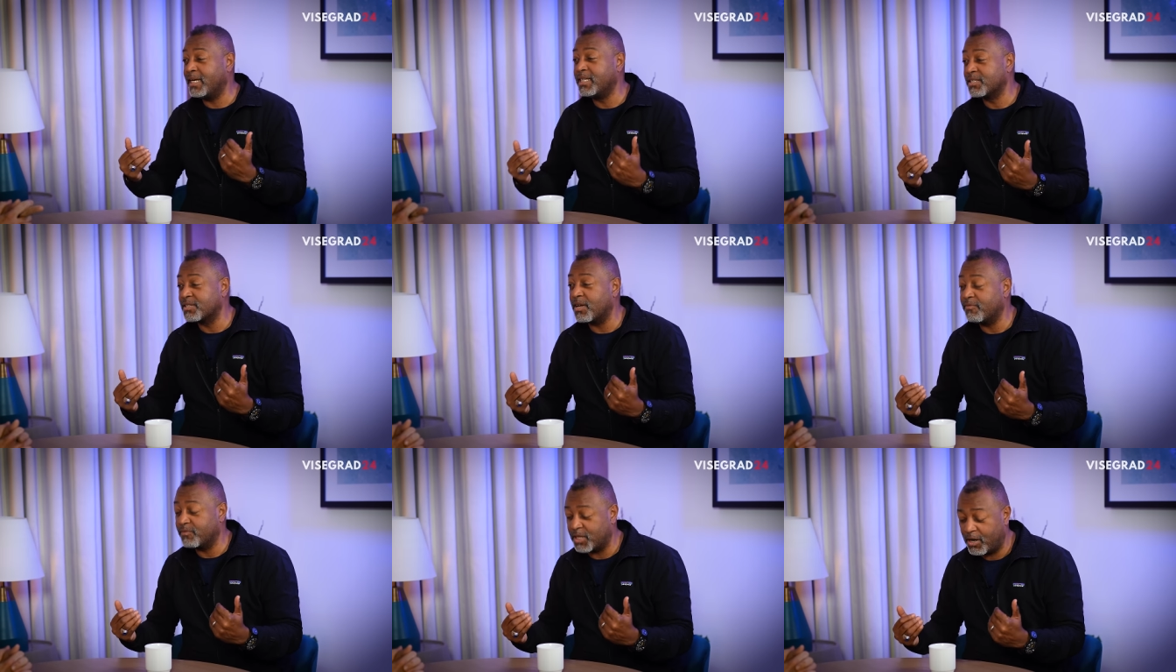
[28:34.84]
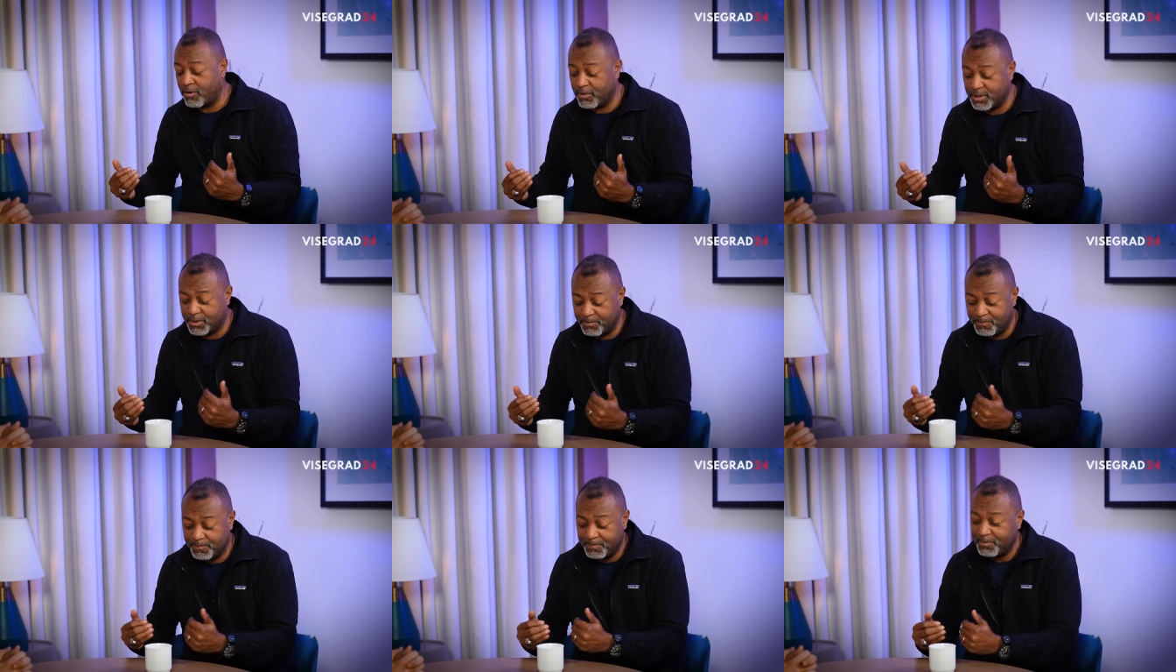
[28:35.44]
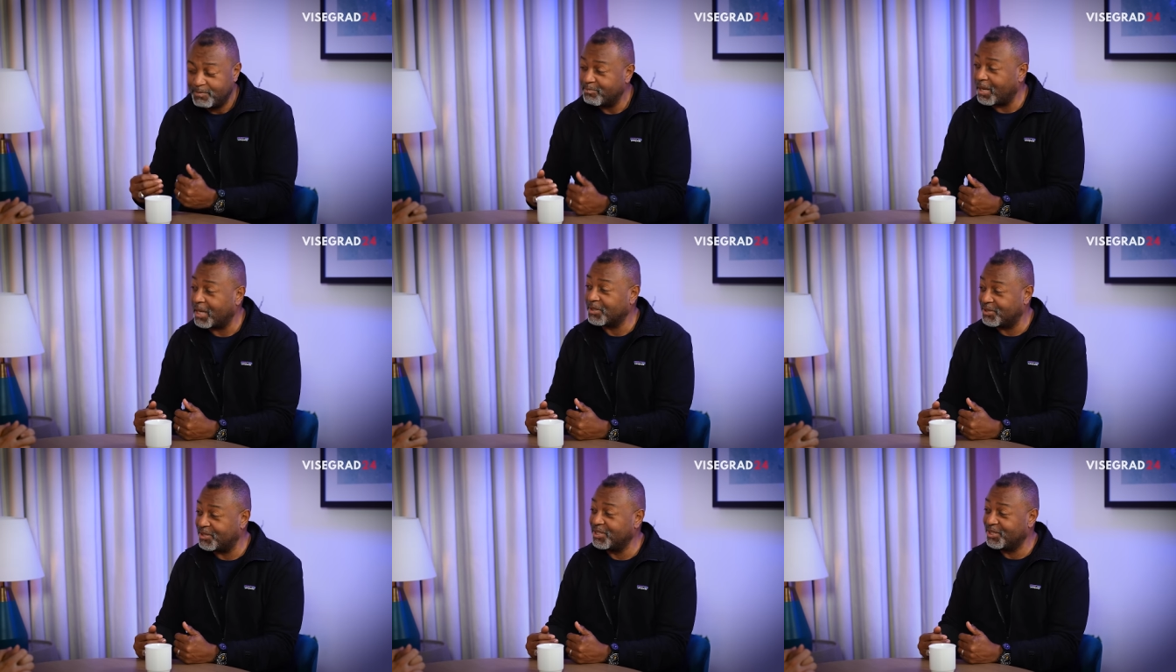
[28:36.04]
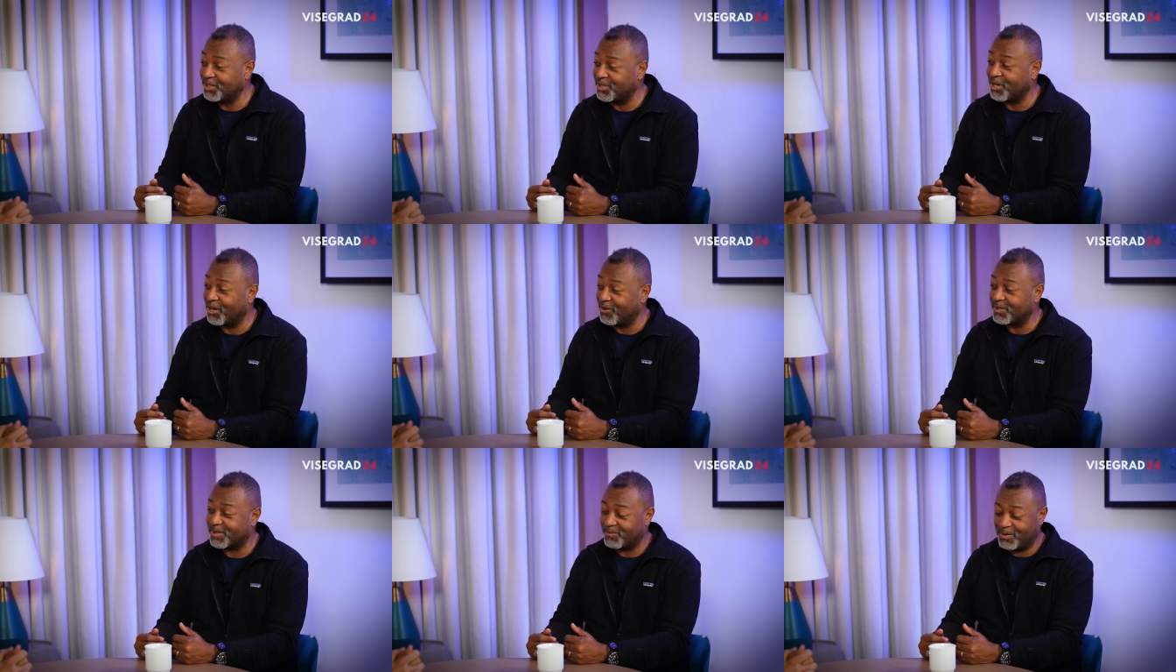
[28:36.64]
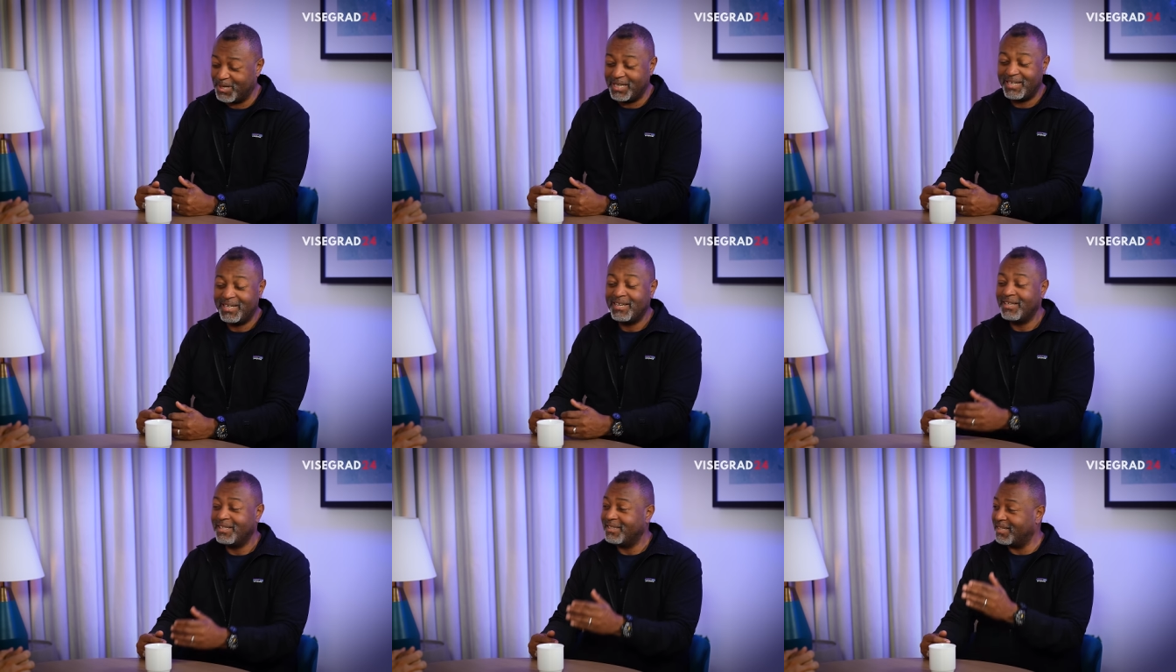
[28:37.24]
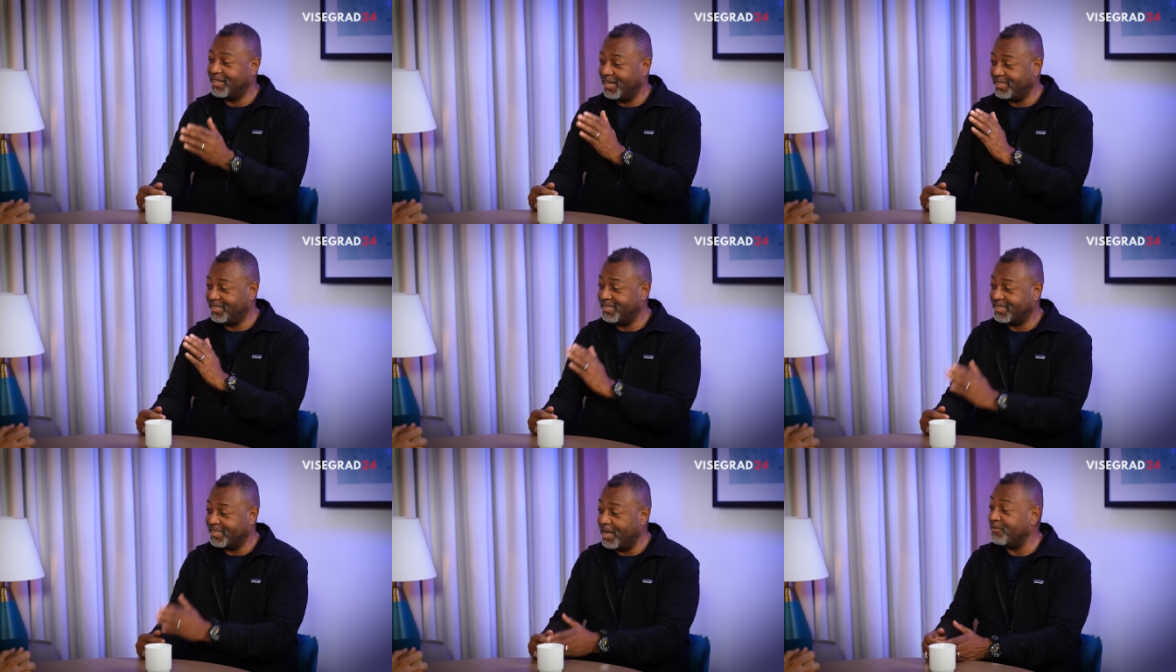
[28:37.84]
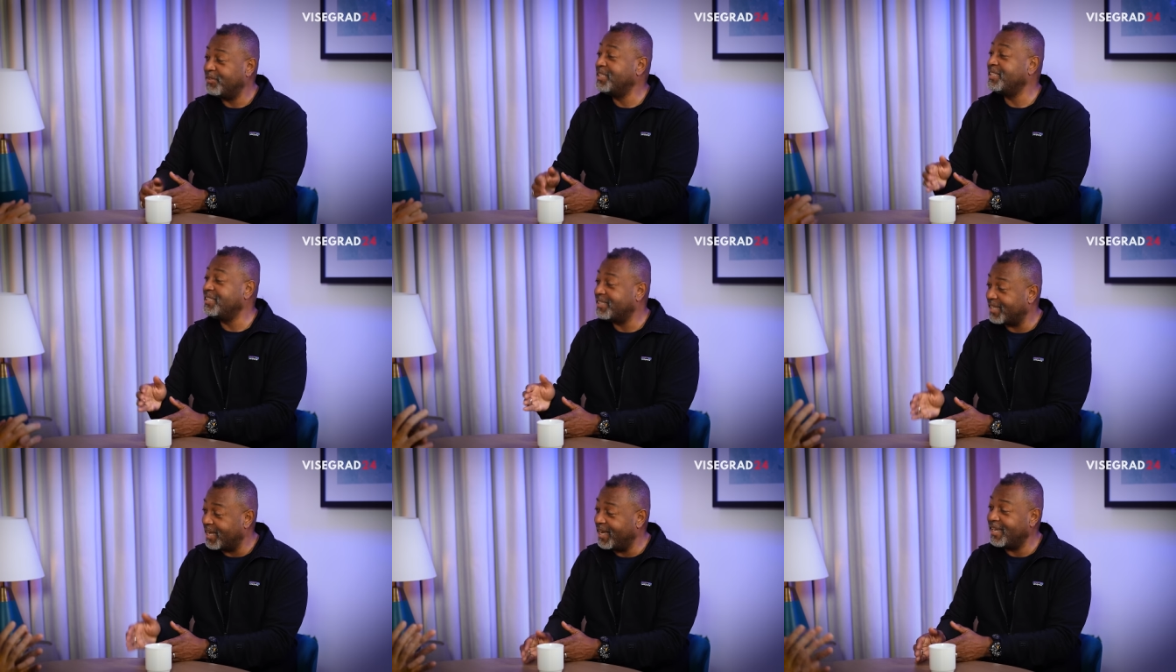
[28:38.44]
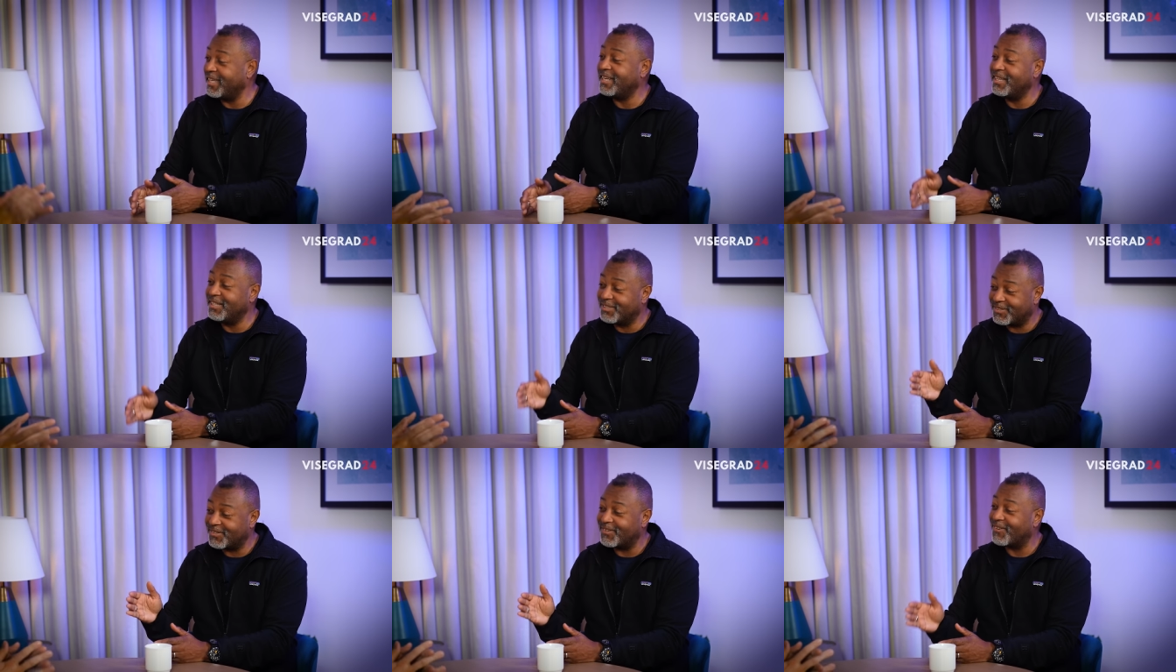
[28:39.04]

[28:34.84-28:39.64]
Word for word: days of terrorism, Palestinian terrorism, right? Mm-hmm the 1970s, 80s,